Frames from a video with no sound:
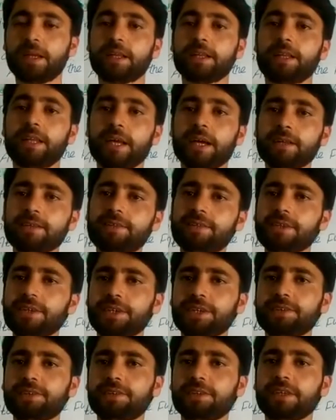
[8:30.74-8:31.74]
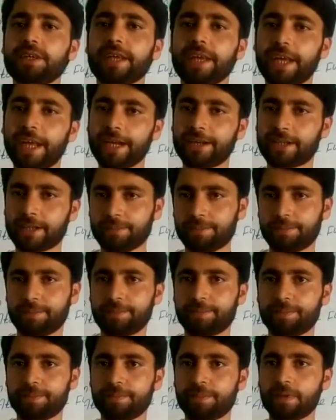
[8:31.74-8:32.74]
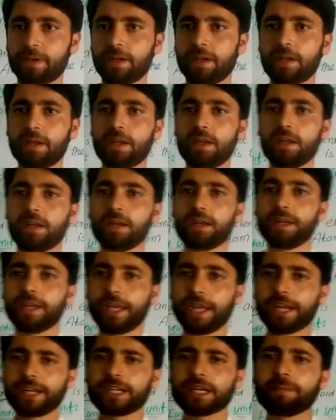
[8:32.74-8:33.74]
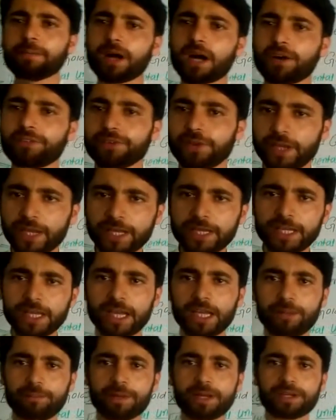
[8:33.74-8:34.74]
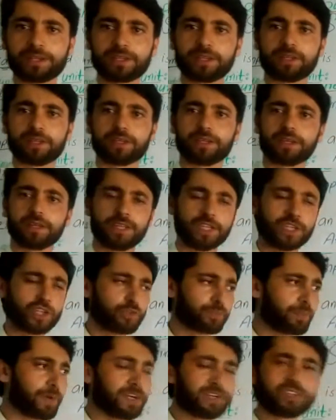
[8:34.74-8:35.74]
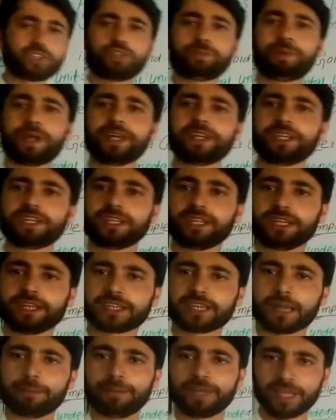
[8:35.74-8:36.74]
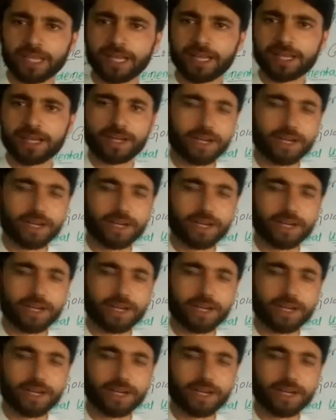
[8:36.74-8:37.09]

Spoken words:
The answer is atom. Atom of any element is participating in chemical